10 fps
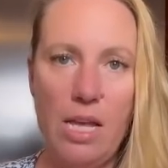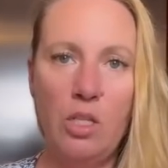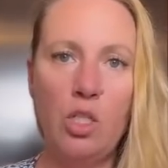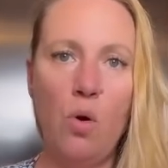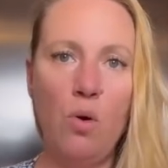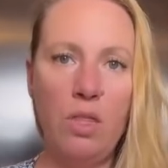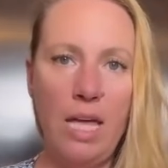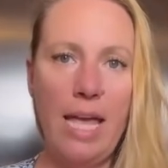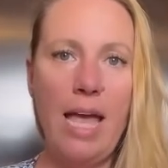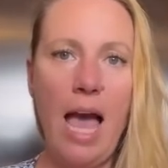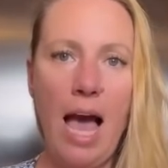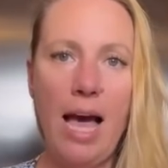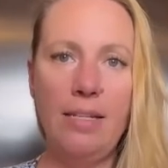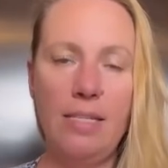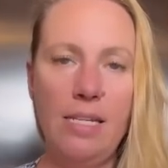So they
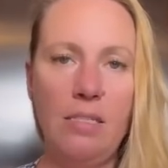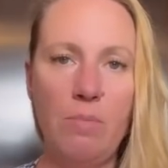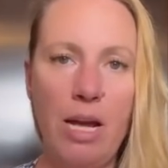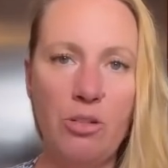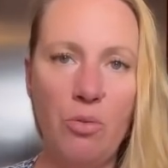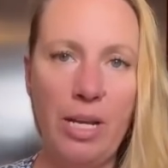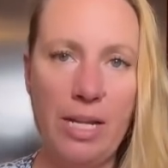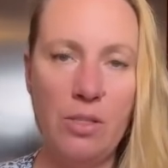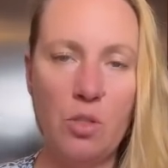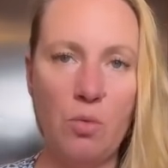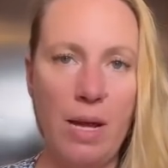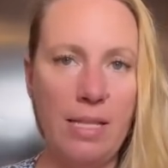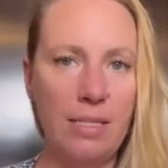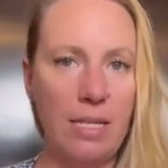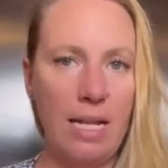had these measuring
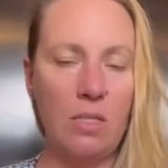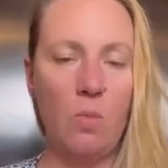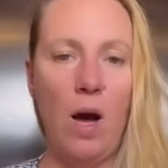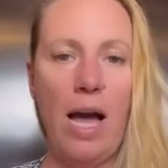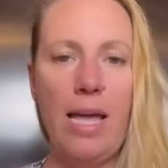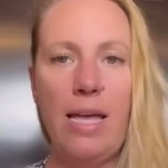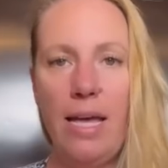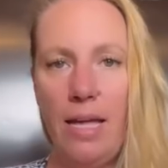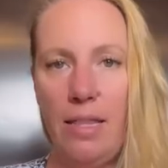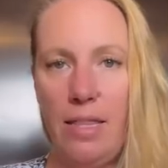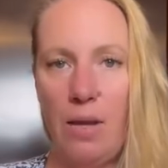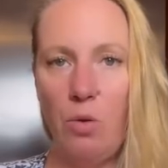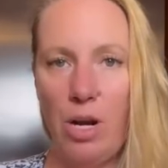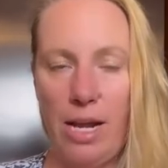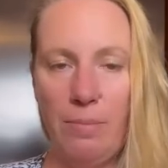instruments. That's why they
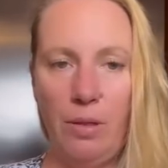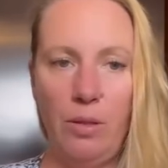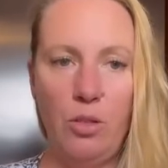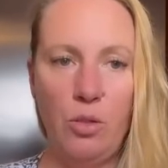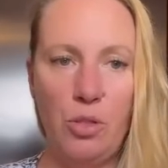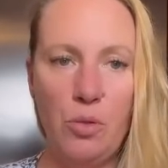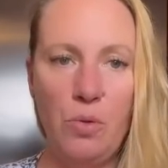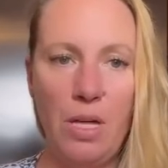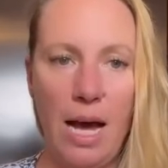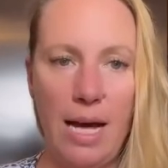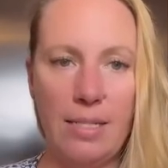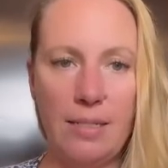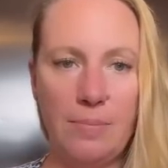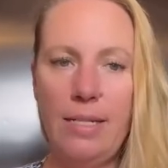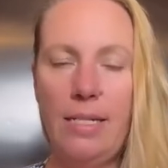were able to do
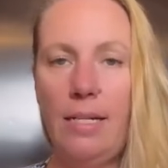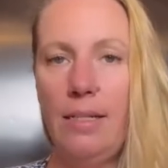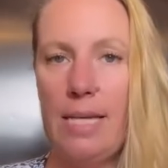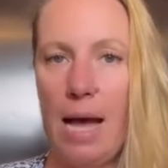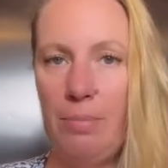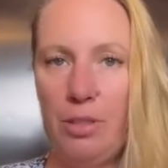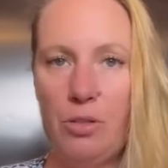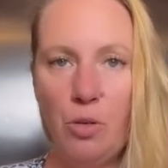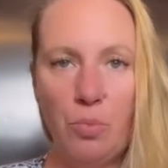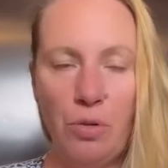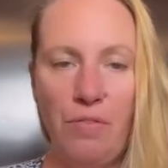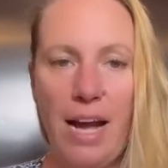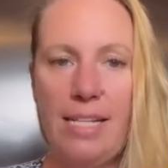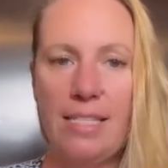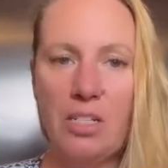that. The tilt amplitude
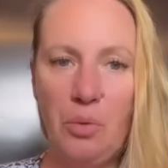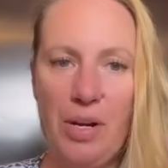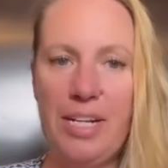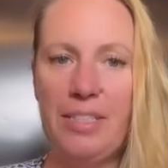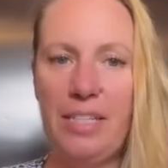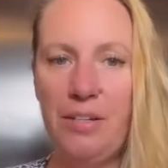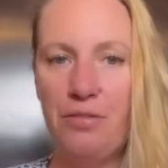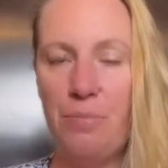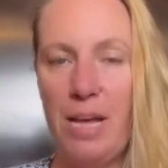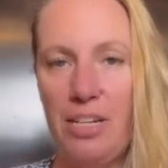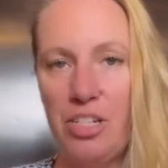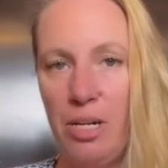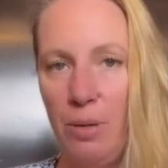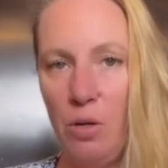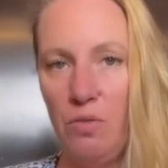provides critical information
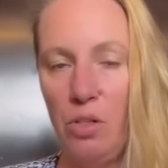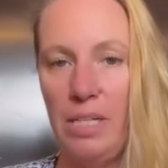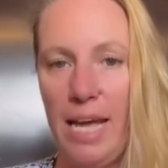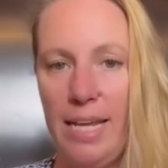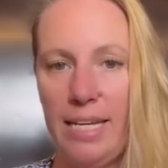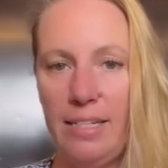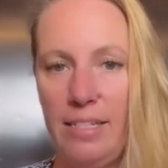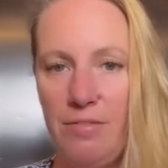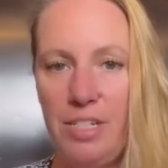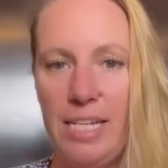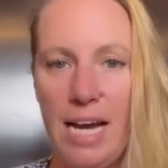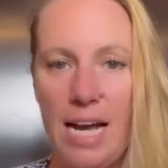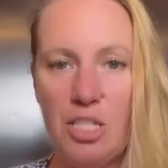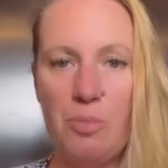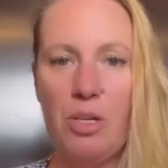about volcanic activity,
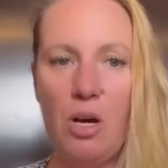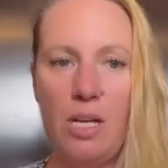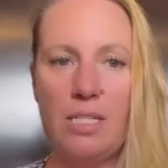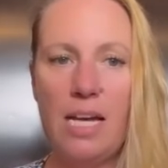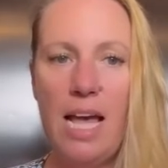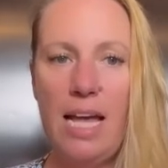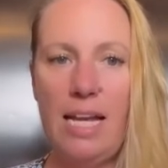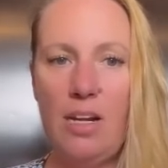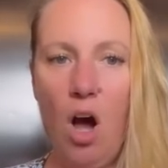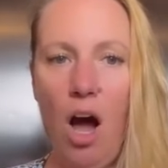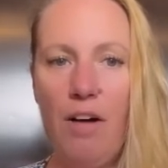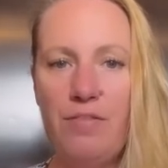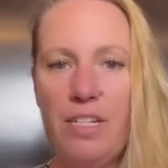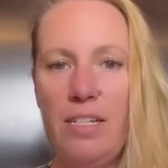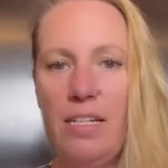guys, because it
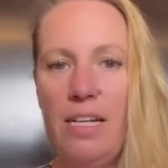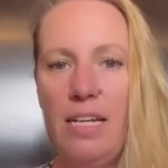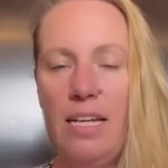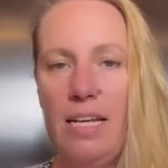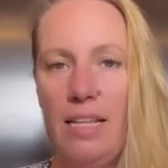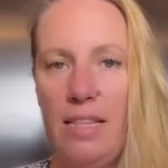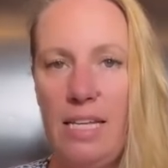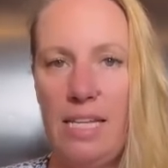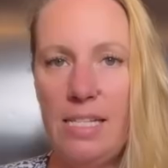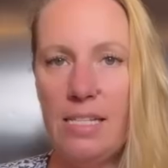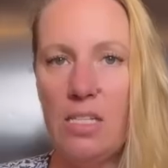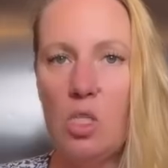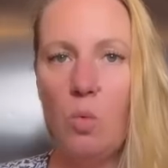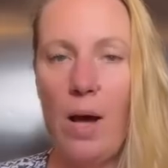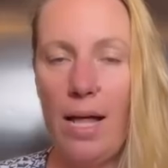often these
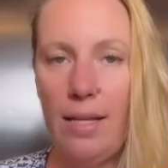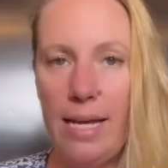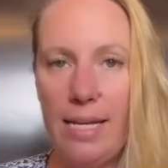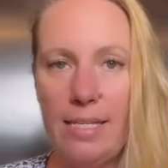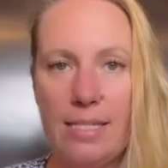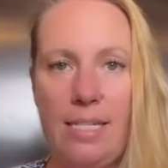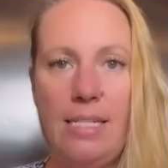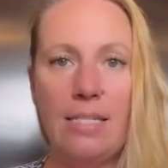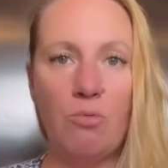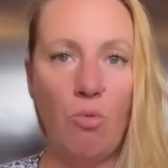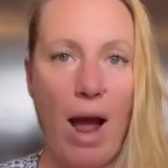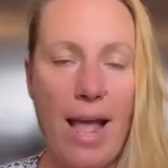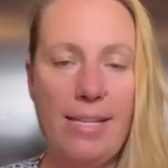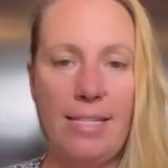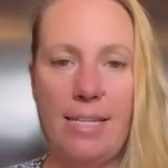swellings, these
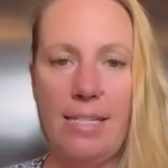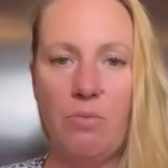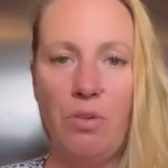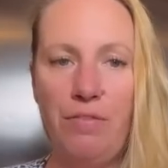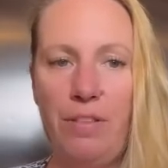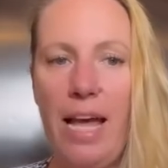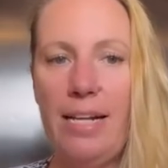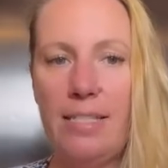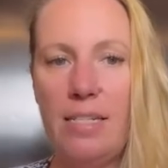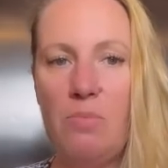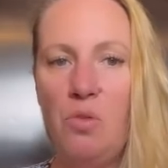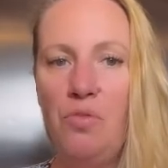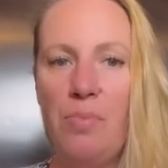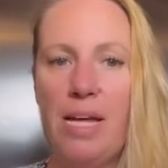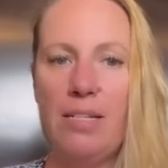rises reflects the
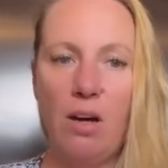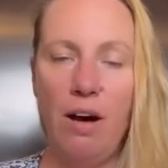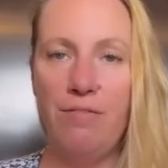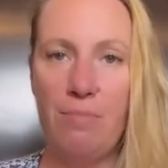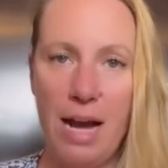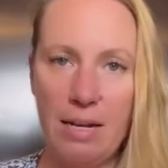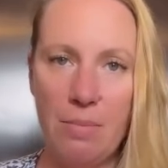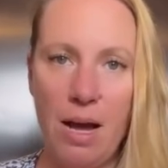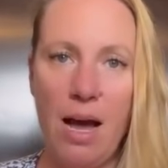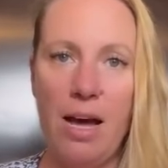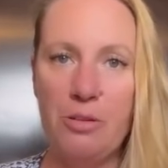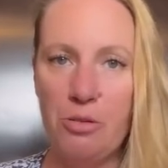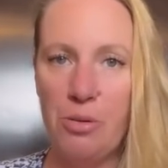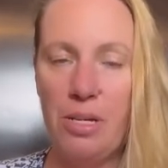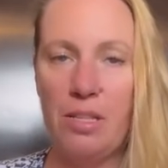movement of magma
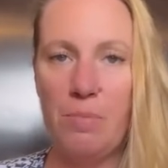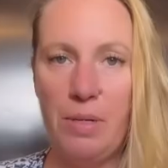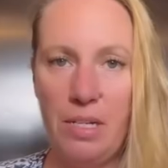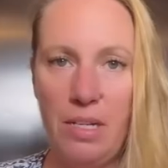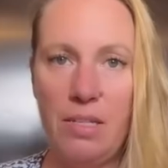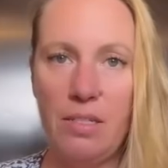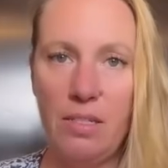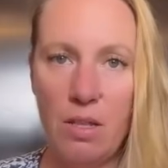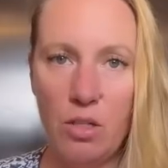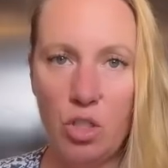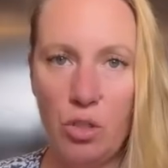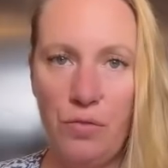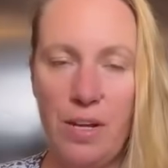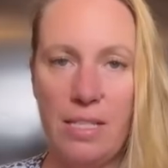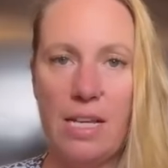underneath, beneath the
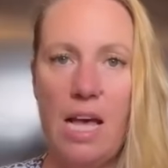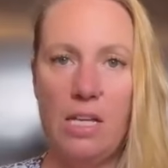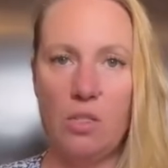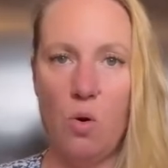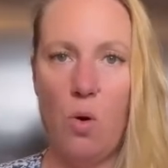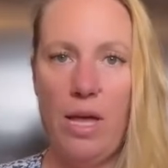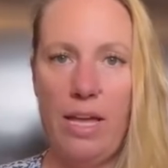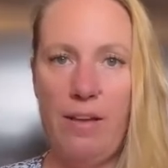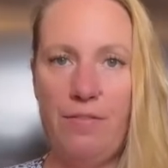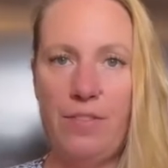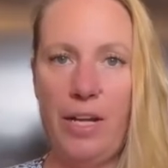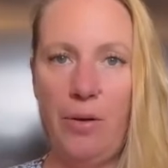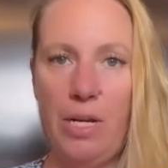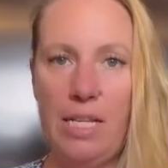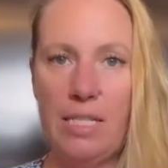surface. So if
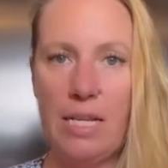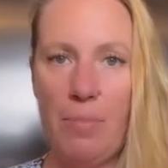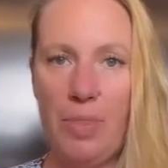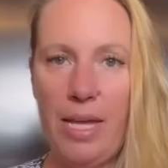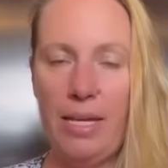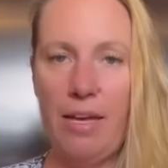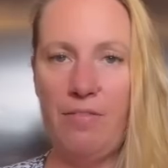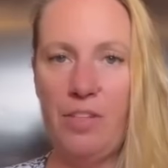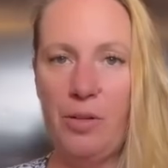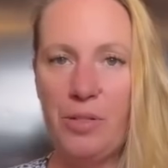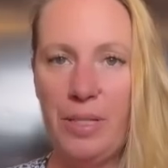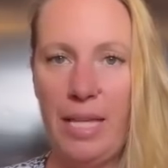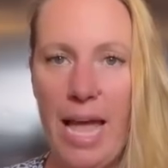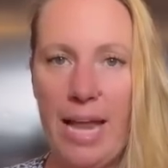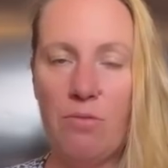there is something, if there's a
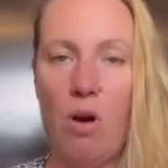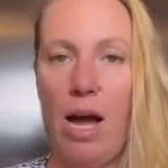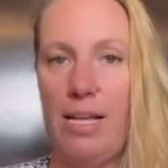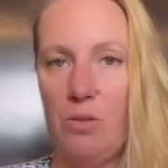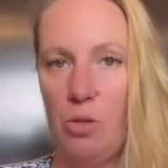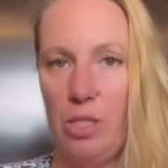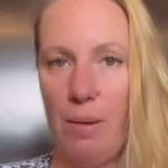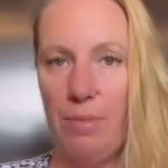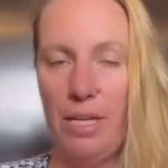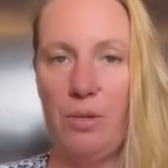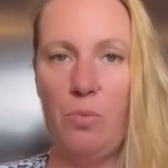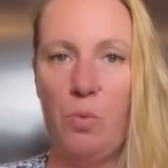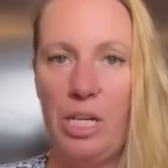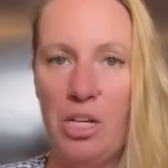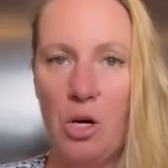land rise or something,
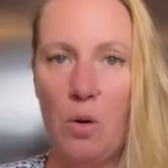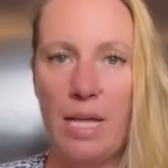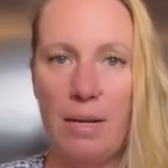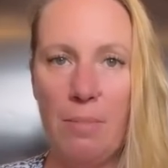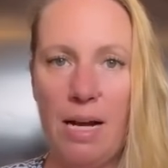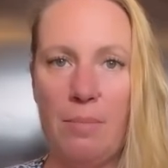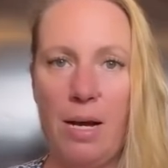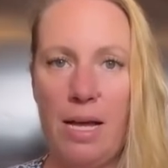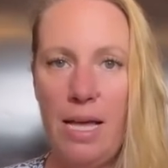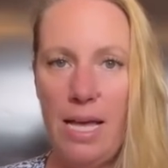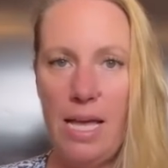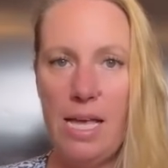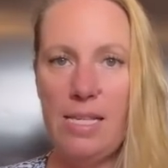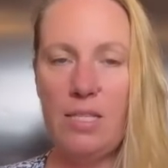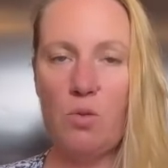we know that magma
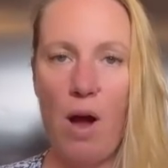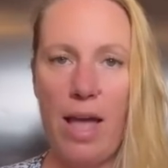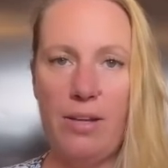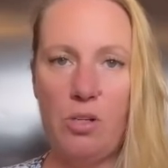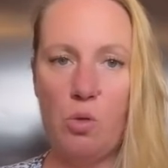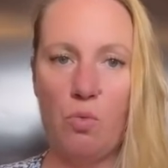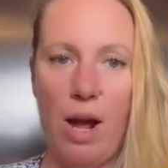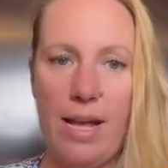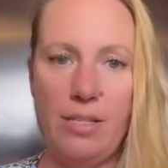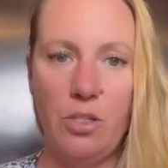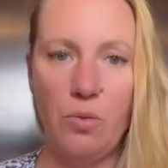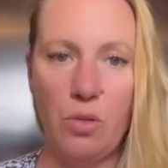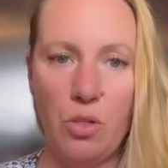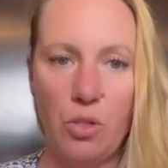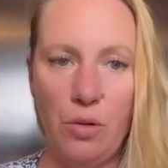is trying to rise to
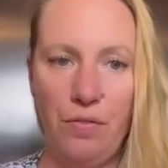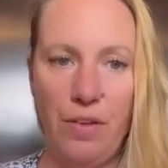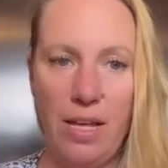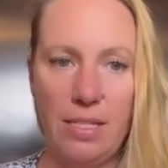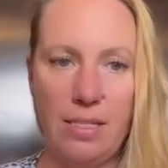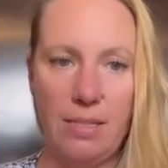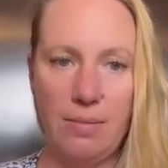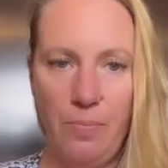the surface.